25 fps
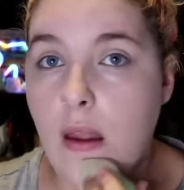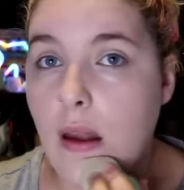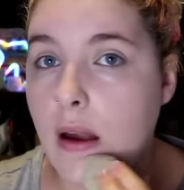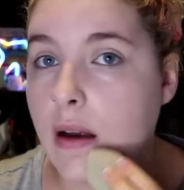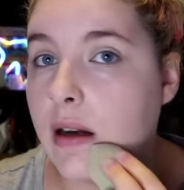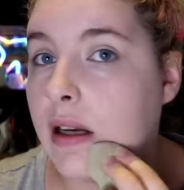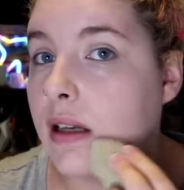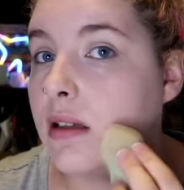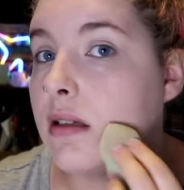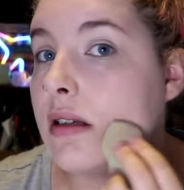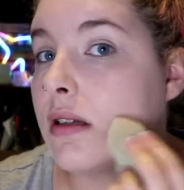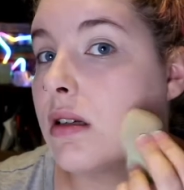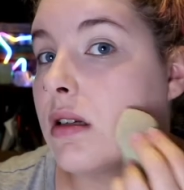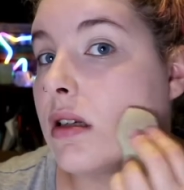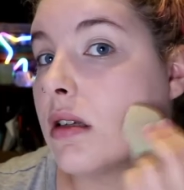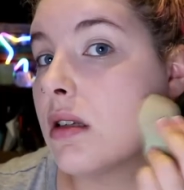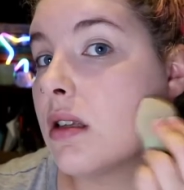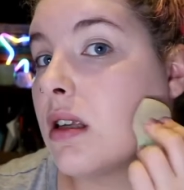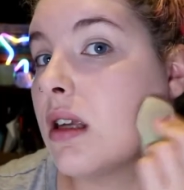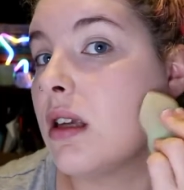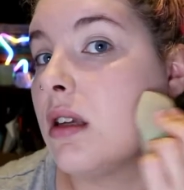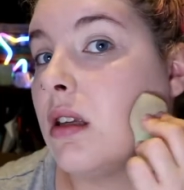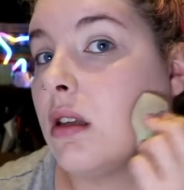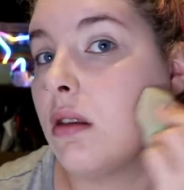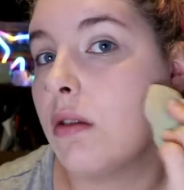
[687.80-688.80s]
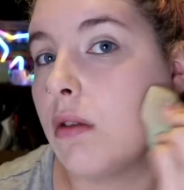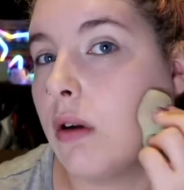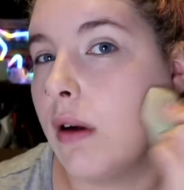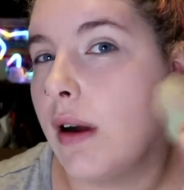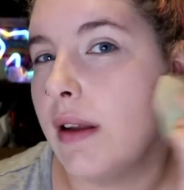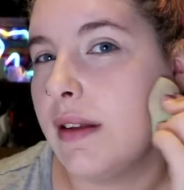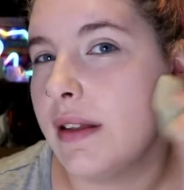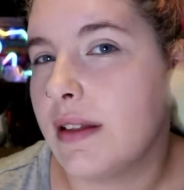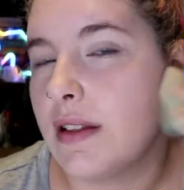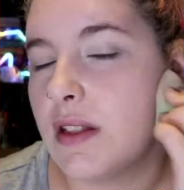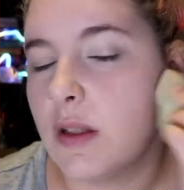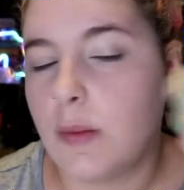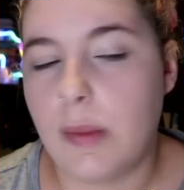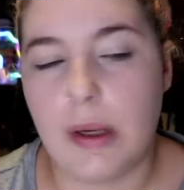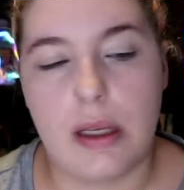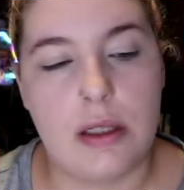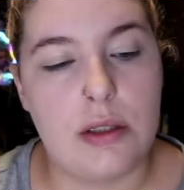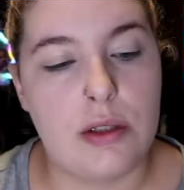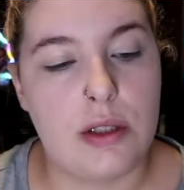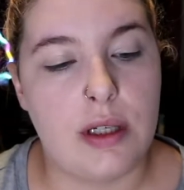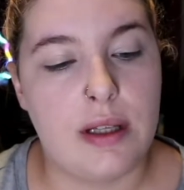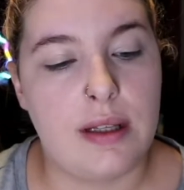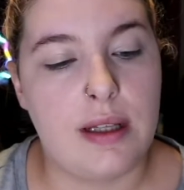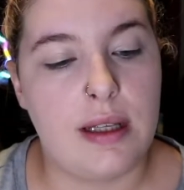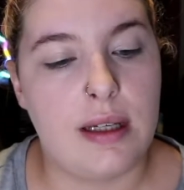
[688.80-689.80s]
I need to just throw out this
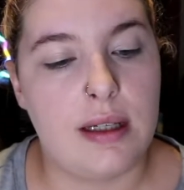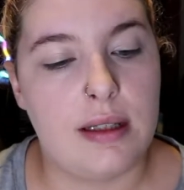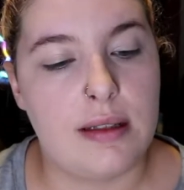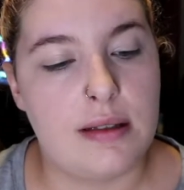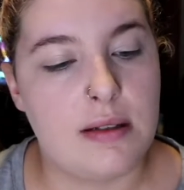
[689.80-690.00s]
sponge, I think.